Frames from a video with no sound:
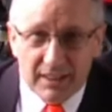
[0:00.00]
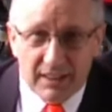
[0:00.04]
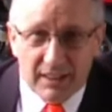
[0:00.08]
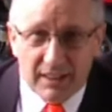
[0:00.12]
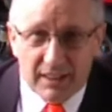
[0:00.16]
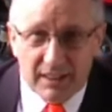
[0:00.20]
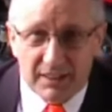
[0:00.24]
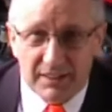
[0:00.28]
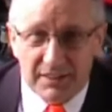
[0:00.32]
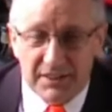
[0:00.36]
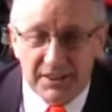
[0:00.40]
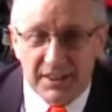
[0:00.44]

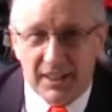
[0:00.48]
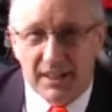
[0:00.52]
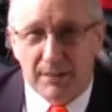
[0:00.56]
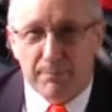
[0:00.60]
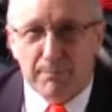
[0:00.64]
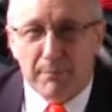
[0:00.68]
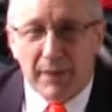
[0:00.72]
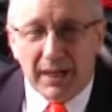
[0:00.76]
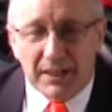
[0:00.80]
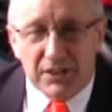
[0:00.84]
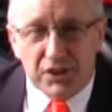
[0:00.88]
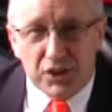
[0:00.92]
as
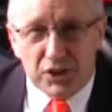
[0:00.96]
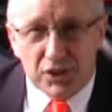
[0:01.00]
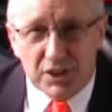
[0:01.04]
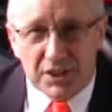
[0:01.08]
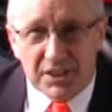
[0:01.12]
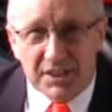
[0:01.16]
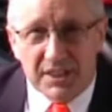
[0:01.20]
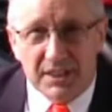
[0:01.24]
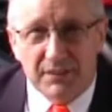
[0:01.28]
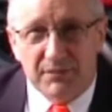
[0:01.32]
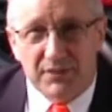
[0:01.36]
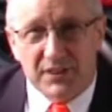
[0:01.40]

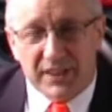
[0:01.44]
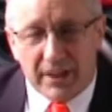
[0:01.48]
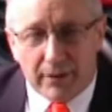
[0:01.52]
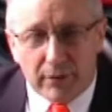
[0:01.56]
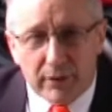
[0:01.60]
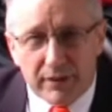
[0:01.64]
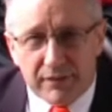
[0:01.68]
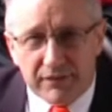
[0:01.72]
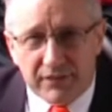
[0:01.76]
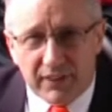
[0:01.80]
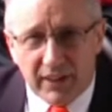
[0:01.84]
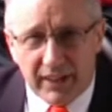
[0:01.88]
imaginative,
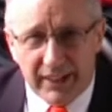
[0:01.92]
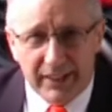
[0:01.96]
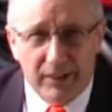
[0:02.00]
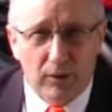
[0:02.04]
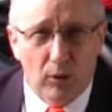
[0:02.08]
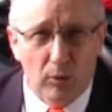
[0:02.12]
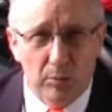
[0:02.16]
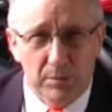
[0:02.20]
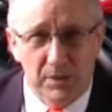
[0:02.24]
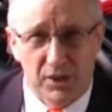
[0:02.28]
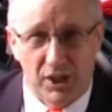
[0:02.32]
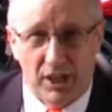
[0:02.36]
terrifying
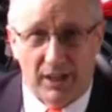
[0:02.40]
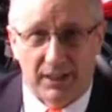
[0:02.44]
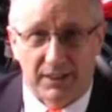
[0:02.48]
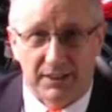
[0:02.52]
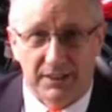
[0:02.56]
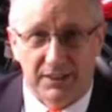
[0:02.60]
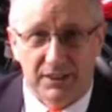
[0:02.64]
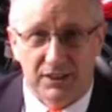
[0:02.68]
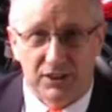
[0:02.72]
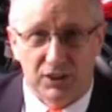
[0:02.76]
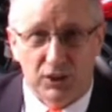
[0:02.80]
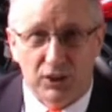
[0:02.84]

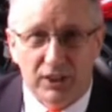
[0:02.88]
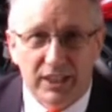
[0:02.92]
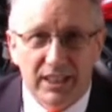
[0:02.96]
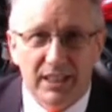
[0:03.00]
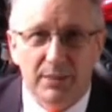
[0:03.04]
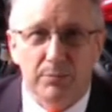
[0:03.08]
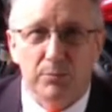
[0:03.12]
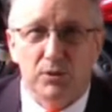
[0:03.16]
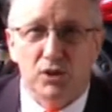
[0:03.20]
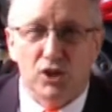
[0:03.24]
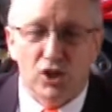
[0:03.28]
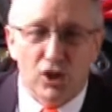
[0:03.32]
objects to
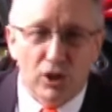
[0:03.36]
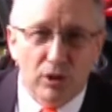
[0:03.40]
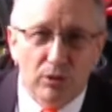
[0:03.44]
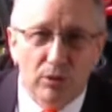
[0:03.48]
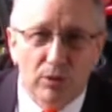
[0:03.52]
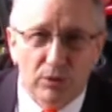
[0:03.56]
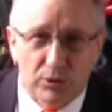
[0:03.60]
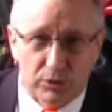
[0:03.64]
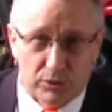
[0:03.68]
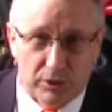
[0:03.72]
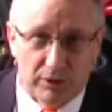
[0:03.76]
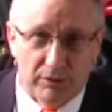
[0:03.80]
keep
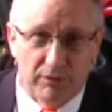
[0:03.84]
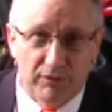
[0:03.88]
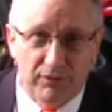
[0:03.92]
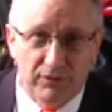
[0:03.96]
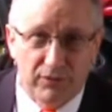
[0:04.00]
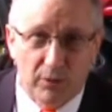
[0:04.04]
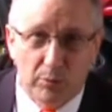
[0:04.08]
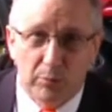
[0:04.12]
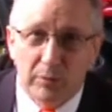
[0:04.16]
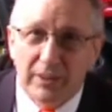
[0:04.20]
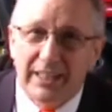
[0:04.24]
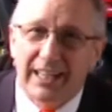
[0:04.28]
children
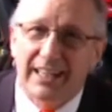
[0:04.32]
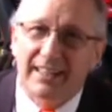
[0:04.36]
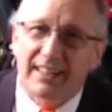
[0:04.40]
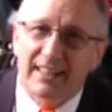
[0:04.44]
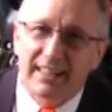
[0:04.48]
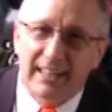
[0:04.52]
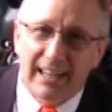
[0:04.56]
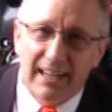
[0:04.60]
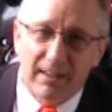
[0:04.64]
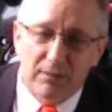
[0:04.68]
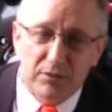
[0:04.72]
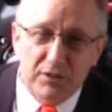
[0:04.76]
from
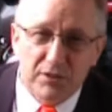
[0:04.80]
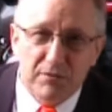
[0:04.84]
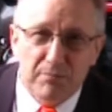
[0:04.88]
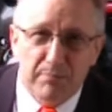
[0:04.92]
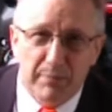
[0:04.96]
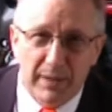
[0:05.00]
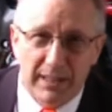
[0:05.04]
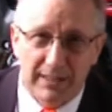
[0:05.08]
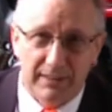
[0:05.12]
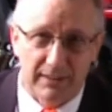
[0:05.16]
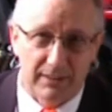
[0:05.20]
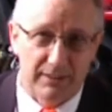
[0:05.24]
getting out of
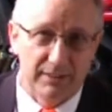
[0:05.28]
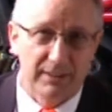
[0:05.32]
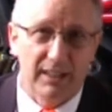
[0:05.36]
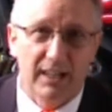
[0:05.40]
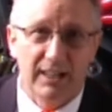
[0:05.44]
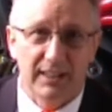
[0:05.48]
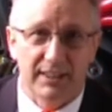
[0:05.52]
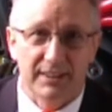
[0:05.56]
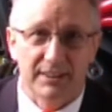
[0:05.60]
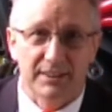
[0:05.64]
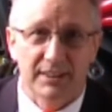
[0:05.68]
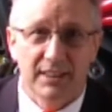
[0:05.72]
bed at
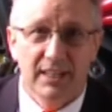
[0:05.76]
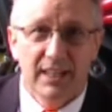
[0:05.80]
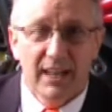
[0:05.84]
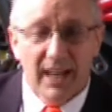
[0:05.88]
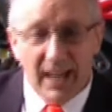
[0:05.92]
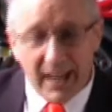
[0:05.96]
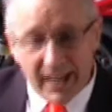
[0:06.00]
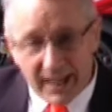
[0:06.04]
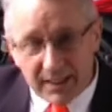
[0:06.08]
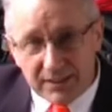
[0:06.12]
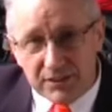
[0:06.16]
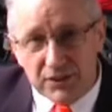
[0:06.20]
night.
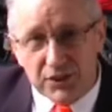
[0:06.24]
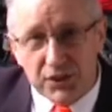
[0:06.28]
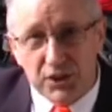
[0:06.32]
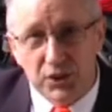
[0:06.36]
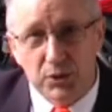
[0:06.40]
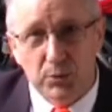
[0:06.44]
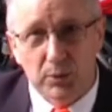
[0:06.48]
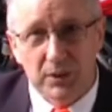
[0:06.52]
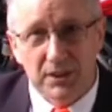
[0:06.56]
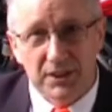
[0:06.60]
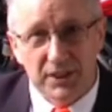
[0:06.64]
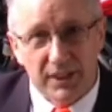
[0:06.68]
Hence, you
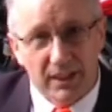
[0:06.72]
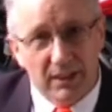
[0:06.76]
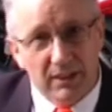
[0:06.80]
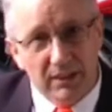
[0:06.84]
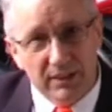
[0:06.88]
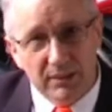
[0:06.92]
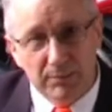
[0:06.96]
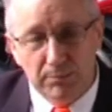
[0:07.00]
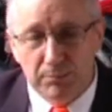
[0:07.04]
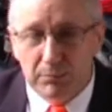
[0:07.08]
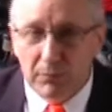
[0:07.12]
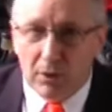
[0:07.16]
would tell
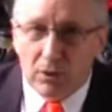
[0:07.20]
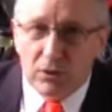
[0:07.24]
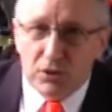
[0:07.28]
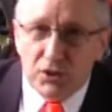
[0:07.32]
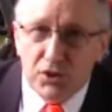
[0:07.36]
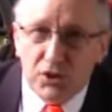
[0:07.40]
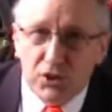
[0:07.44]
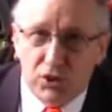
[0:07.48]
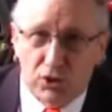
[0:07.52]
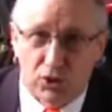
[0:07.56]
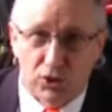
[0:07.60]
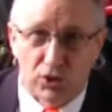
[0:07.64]
them
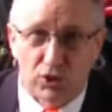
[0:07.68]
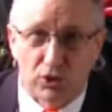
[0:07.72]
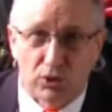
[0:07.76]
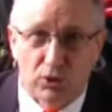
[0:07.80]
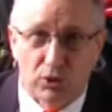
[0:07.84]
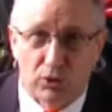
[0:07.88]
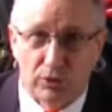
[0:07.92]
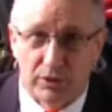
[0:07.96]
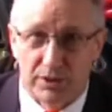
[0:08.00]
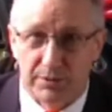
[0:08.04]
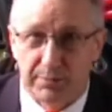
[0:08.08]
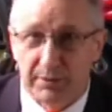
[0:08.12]
monster
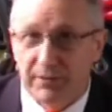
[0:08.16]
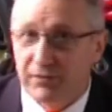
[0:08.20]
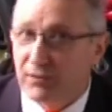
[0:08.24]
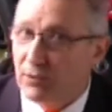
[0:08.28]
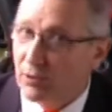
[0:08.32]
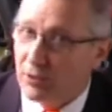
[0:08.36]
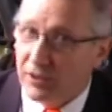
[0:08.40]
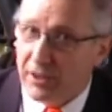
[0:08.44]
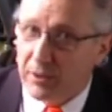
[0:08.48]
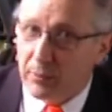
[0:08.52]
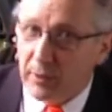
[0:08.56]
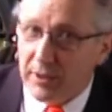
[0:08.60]
stories
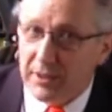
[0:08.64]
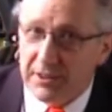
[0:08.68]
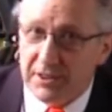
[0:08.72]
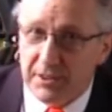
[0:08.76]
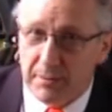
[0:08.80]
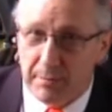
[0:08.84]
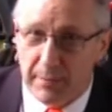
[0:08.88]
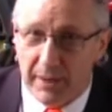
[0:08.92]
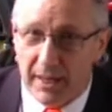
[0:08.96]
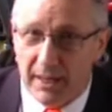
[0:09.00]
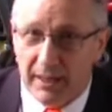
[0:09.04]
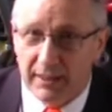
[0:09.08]
before they went to
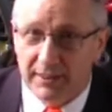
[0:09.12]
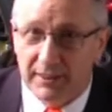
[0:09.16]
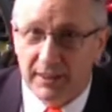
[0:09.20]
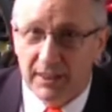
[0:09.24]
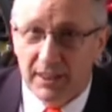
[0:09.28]
bed,